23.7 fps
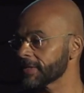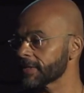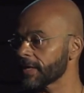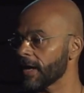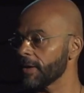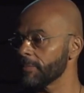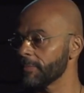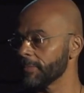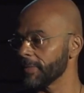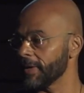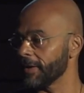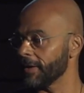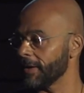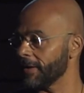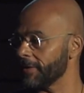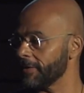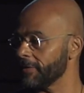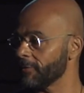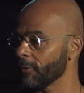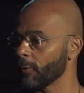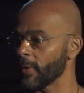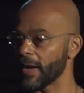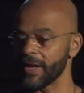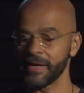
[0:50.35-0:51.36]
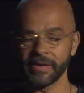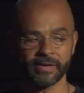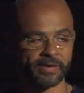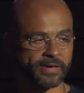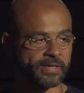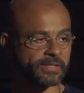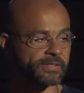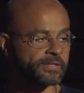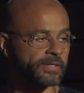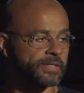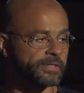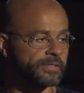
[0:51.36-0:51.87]
come well
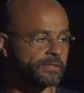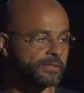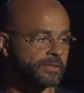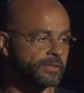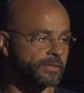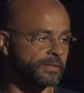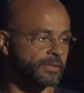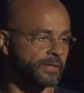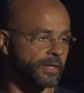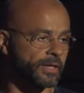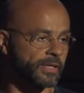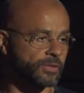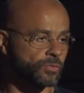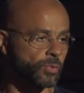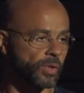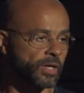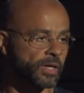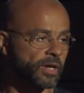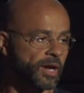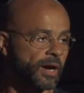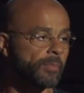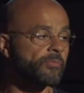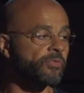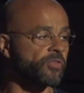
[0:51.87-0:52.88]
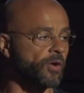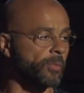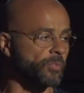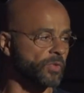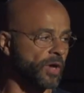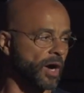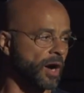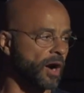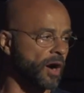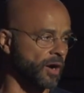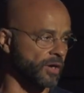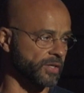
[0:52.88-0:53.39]
written, it will come from
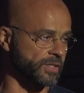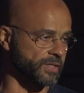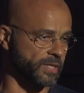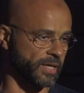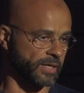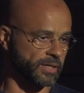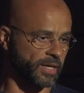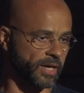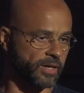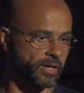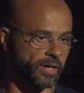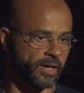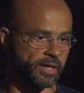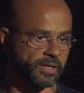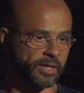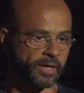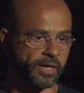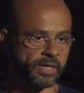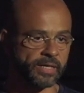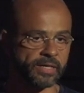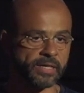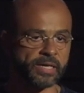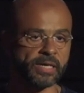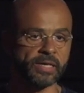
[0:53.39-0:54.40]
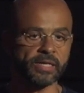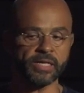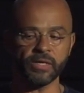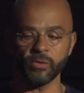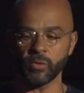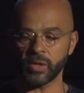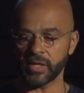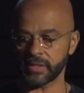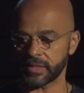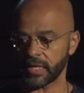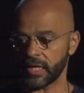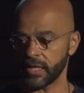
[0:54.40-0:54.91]
the heart, and I really
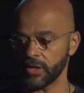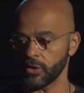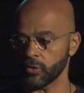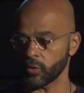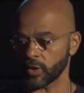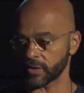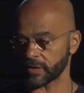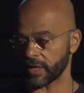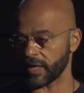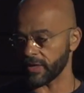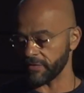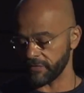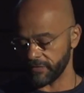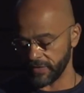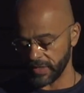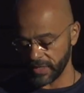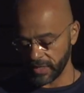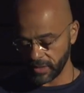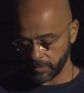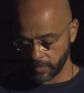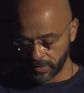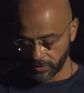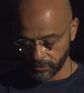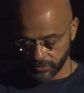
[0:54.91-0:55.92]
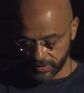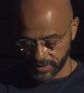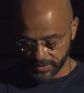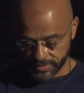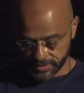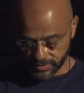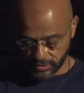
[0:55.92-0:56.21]
will tell you what I feel about this.